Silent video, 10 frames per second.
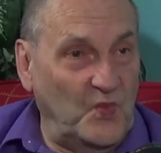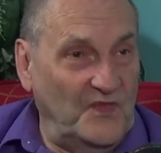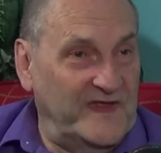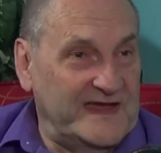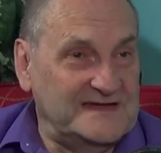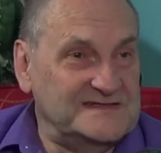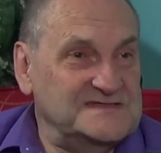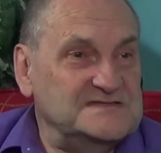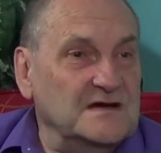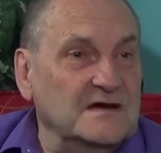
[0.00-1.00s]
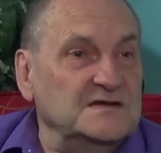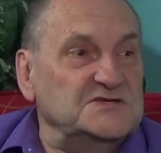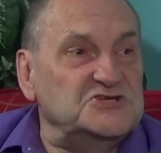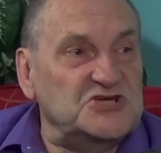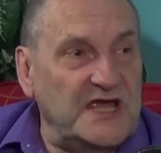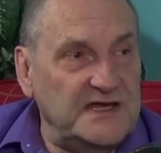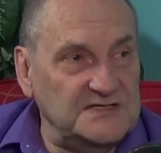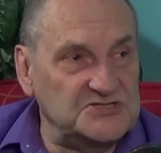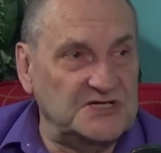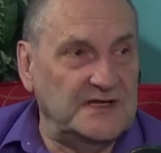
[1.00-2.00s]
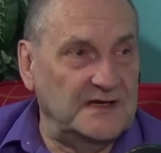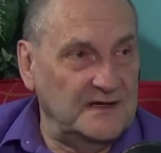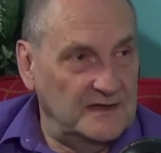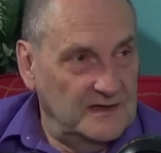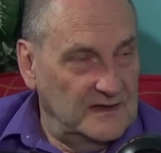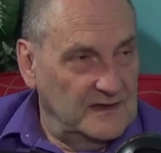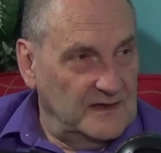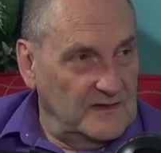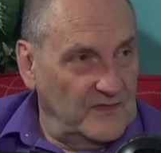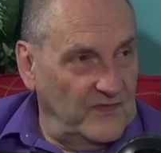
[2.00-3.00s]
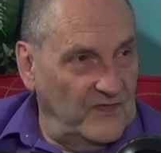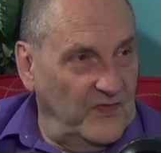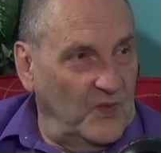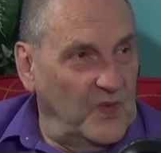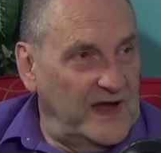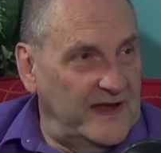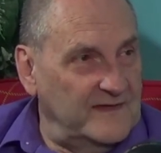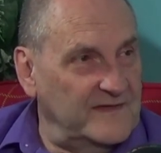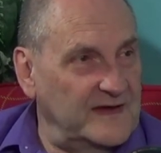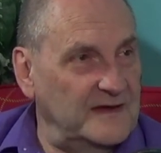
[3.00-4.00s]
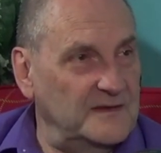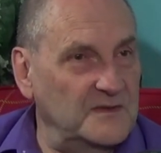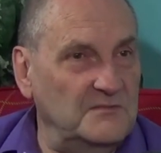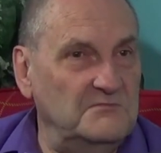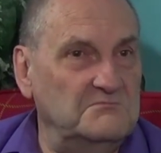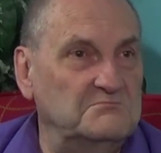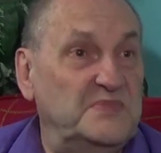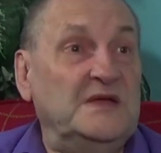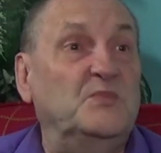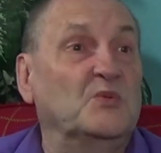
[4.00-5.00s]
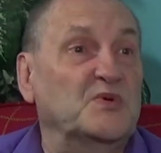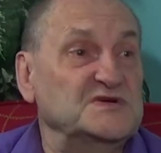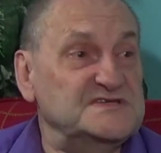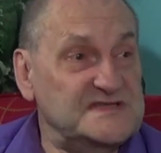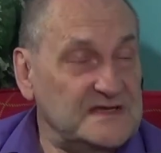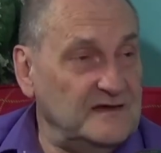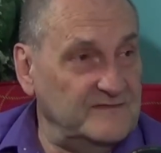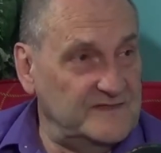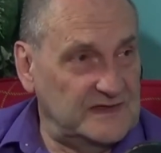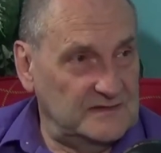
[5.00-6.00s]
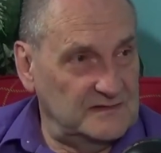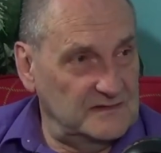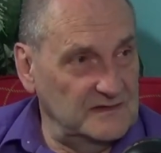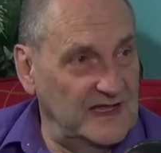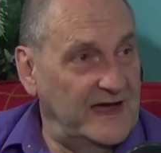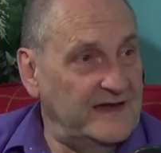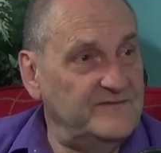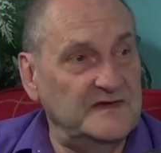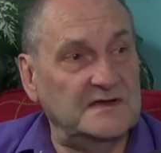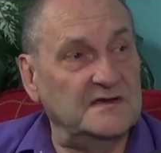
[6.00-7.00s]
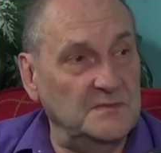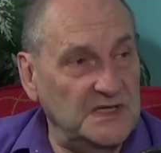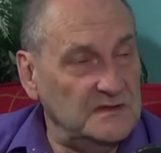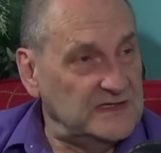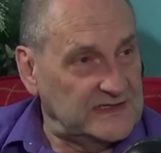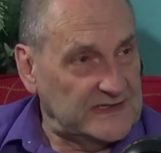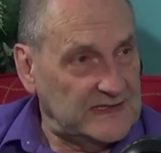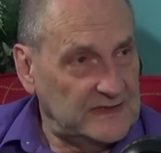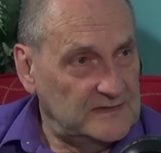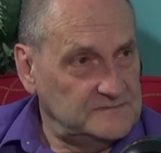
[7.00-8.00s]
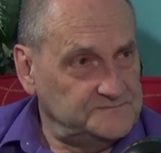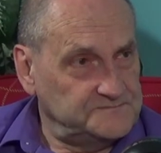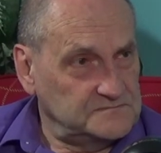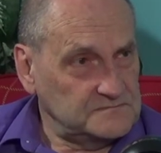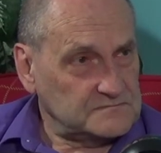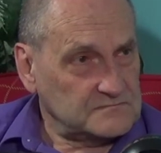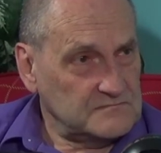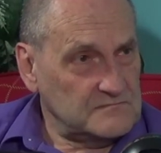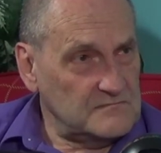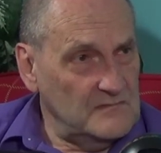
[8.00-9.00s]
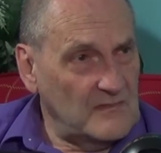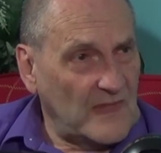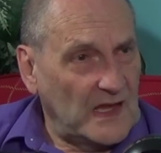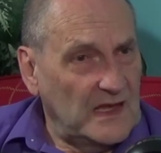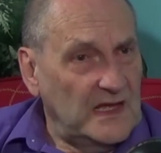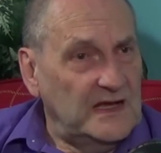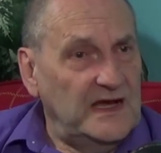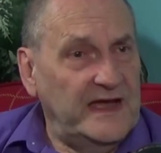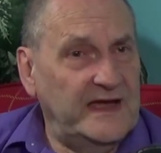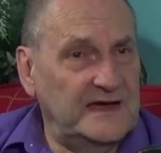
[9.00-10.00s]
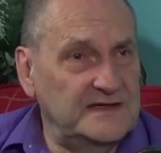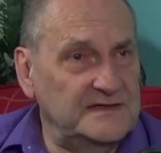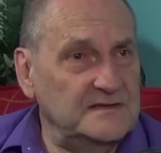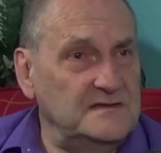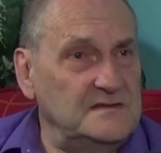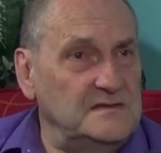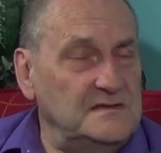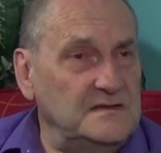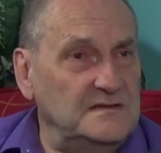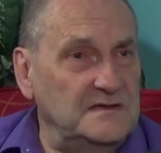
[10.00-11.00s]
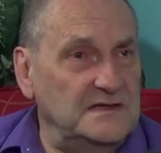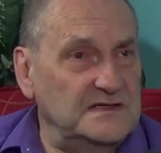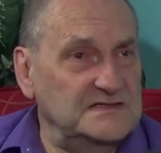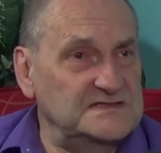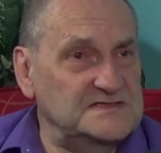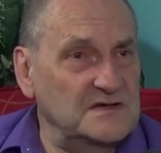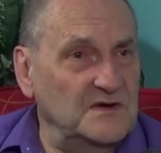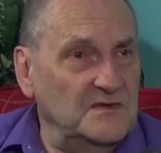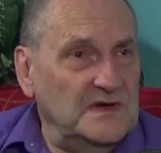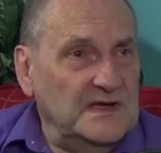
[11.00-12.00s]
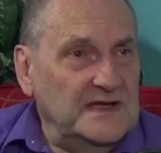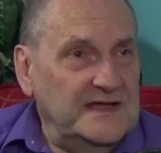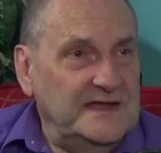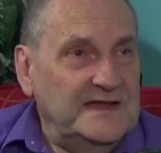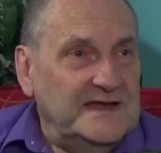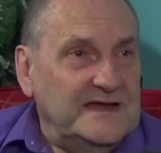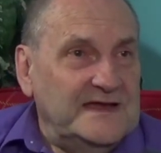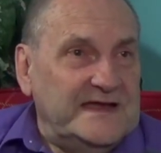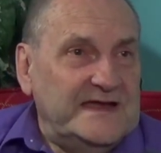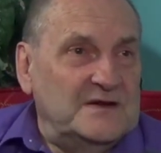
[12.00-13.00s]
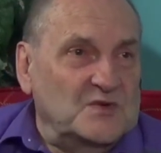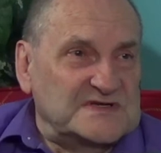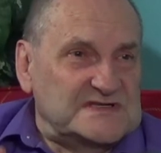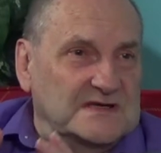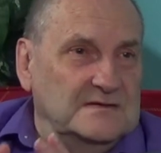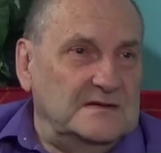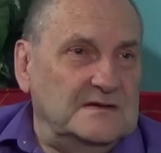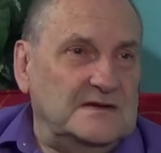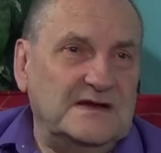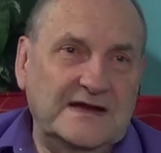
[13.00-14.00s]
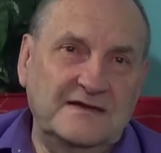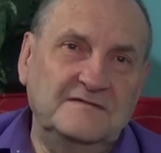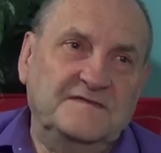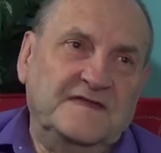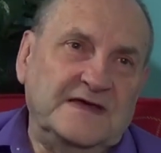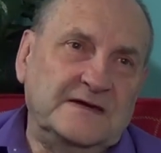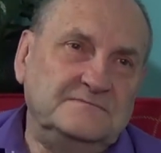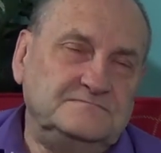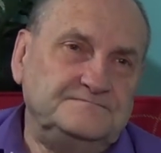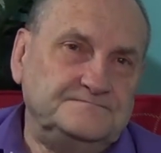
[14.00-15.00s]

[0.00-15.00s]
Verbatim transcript: they started changing the way that people perceived life and community. Okay. And so it was kind of the